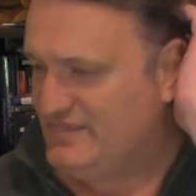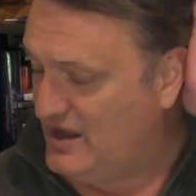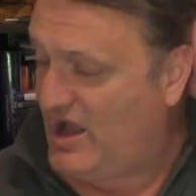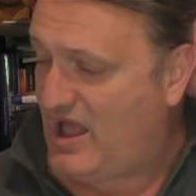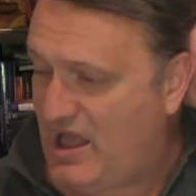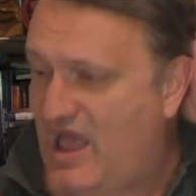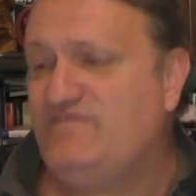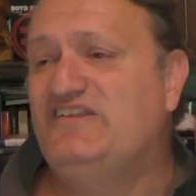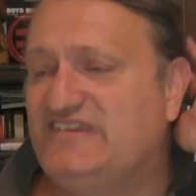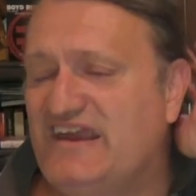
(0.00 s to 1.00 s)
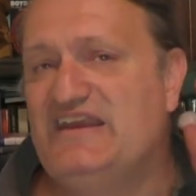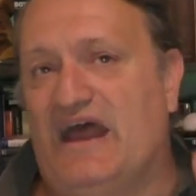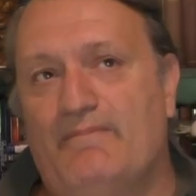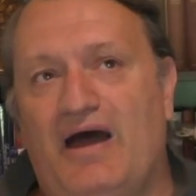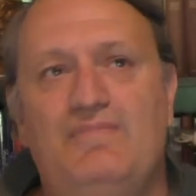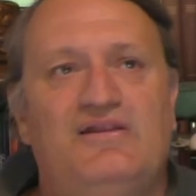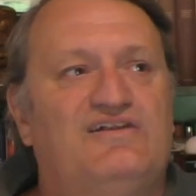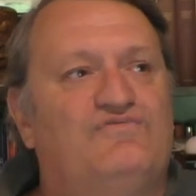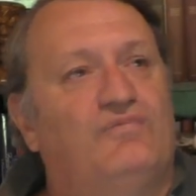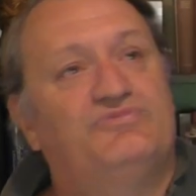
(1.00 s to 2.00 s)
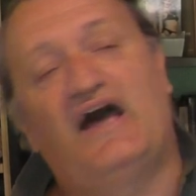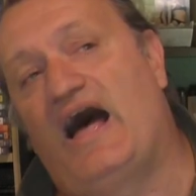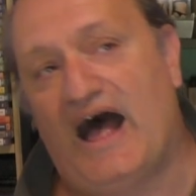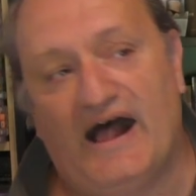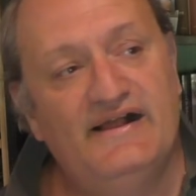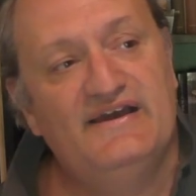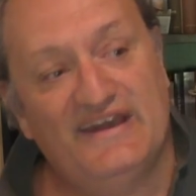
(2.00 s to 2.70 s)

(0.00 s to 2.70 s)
Now, I haven't seen that. Maybe this film Tar